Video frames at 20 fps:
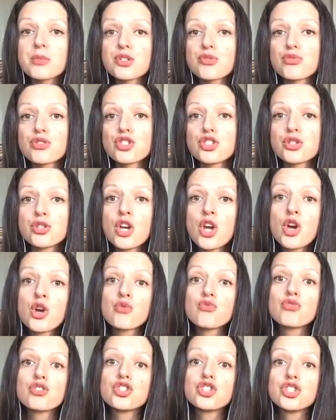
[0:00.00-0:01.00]
to
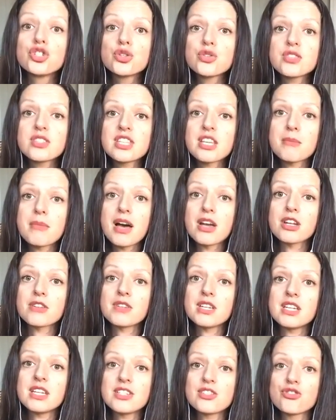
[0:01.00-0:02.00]
reduce the amount of
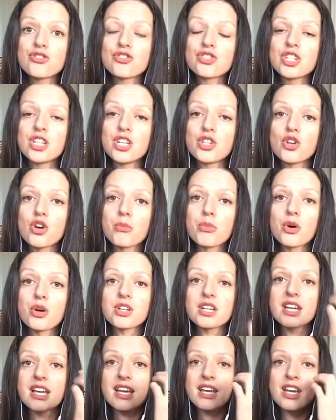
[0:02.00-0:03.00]
estrogen in your
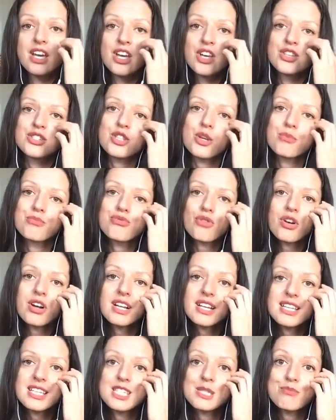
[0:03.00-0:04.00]
body. So
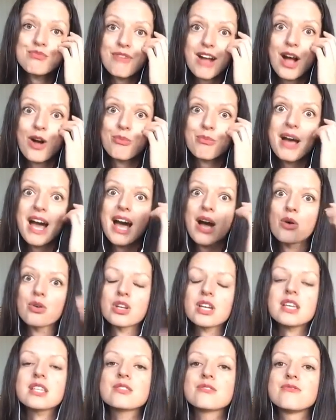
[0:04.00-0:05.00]
broccoli sprout powder
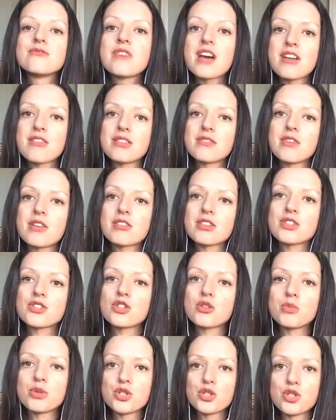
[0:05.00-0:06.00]
is very, very
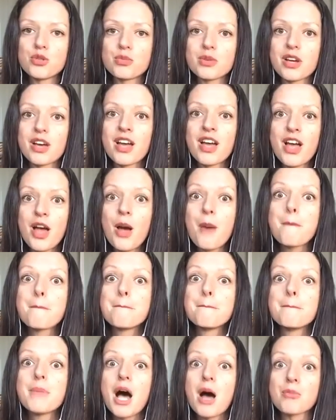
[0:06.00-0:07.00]
super duper
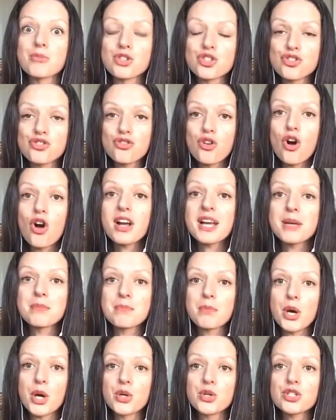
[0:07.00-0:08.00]
strong and
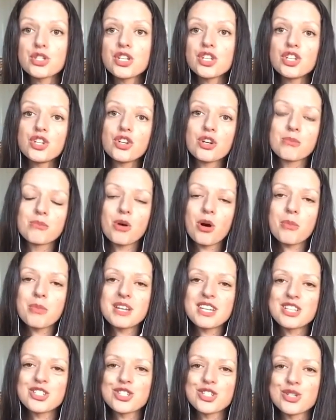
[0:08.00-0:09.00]
potent. You can pop it
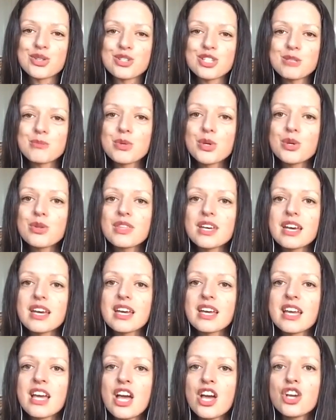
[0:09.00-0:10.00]
into your
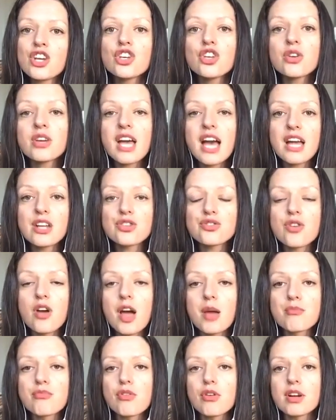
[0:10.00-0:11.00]
smoothie. You can
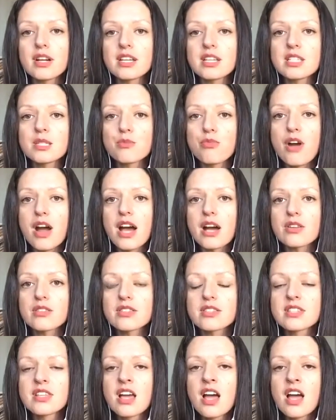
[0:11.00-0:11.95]
try broccoli sprouts